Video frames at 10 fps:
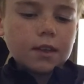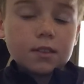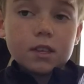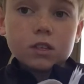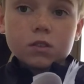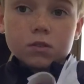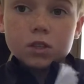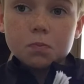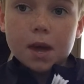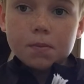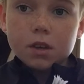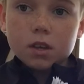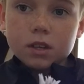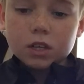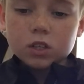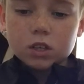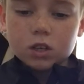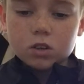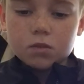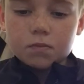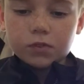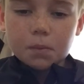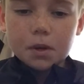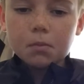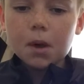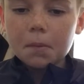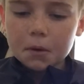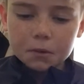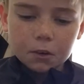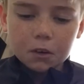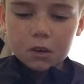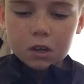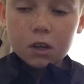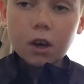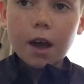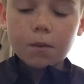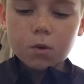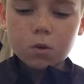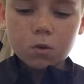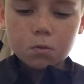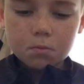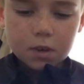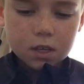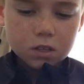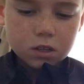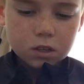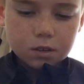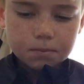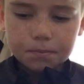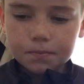This paper is actually good flipping paper, so I will make some.